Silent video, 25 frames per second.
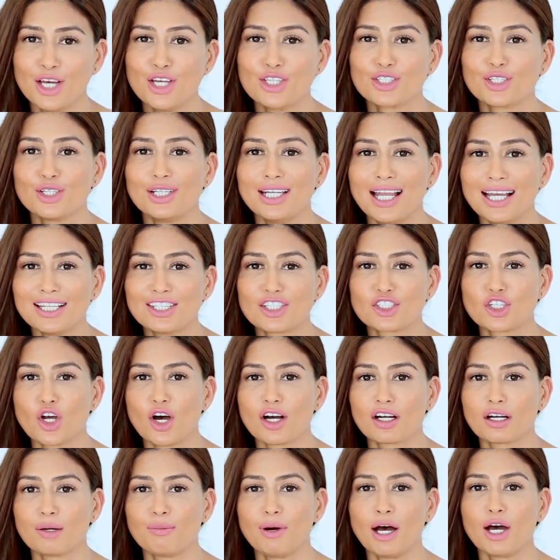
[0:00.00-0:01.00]
So let's
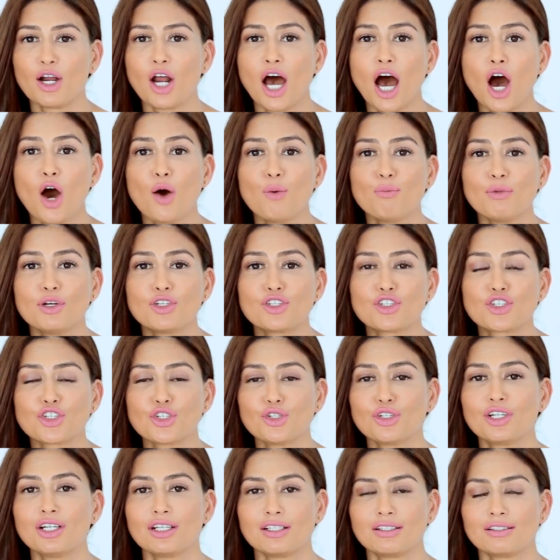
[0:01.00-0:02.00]
talk about how much
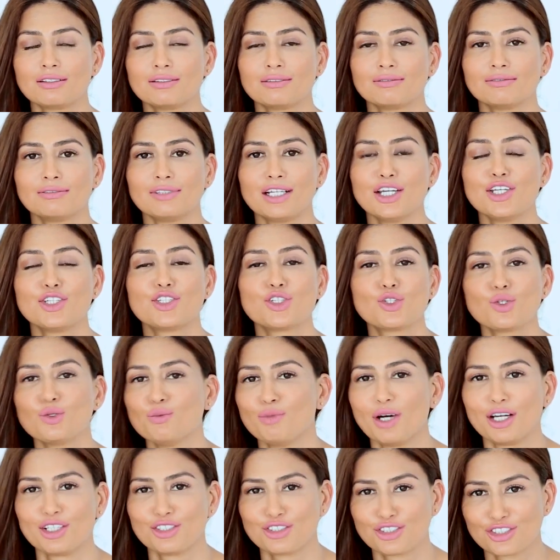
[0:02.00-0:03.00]
sugar is too
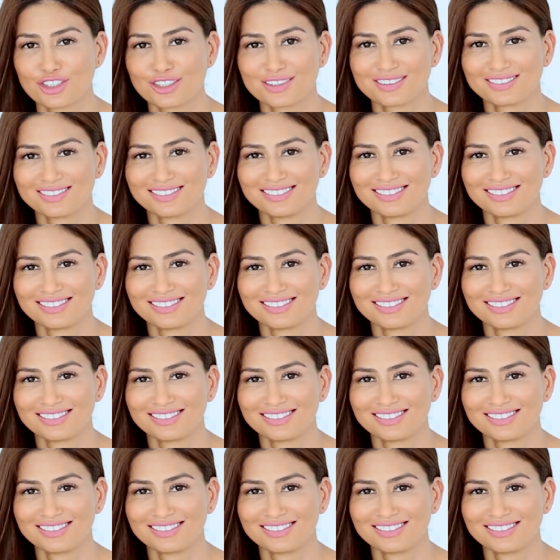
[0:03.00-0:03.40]
much.